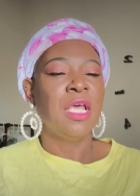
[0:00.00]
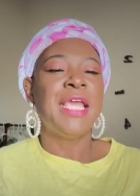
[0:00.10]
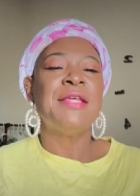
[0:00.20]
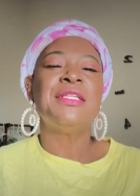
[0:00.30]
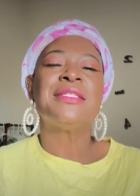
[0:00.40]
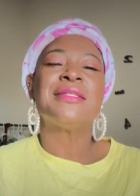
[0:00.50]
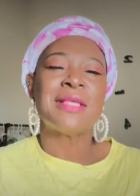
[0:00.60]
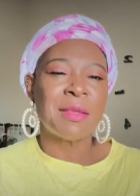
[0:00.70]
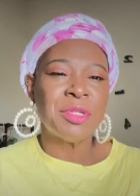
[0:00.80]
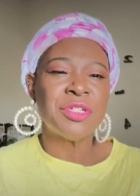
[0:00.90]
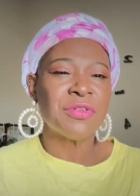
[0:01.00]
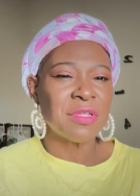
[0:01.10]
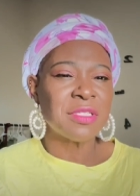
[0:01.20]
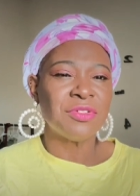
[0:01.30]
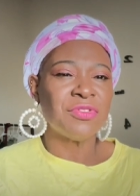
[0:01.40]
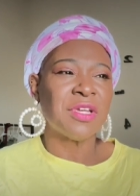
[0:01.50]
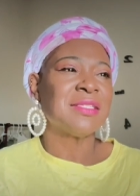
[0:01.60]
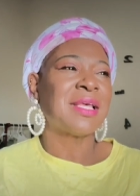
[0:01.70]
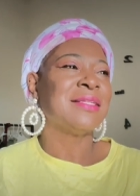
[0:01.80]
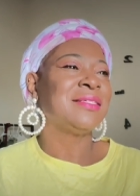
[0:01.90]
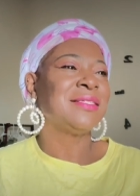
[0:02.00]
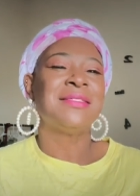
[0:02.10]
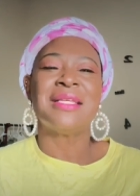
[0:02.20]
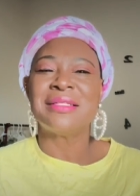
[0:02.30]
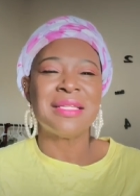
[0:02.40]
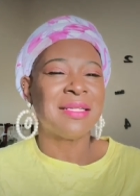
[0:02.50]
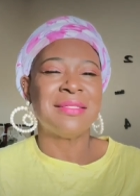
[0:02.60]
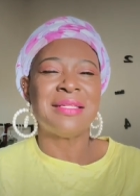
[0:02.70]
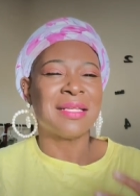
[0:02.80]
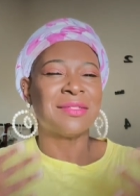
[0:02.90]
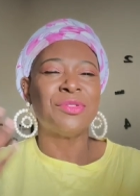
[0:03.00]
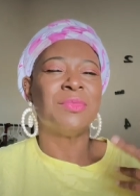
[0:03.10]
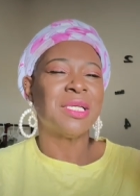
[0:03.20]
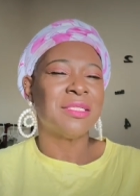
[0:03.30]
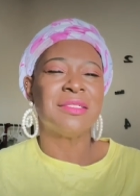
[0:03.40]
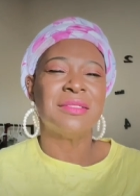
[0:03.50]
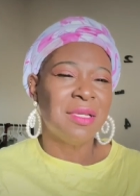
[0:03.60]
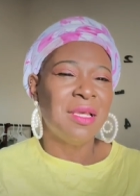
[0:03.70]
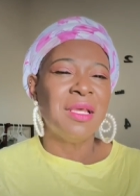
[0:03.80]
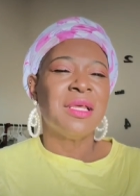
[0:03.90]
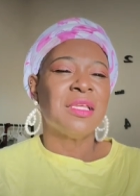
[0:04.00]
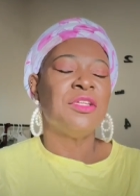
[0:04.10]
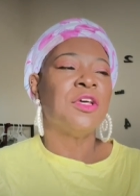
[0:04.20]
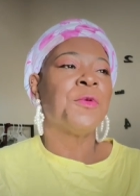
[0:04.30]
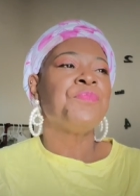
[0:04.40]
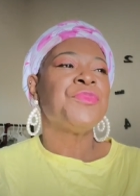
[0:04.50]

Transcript: It is the same material as the dress. I just think that is like too much, you know.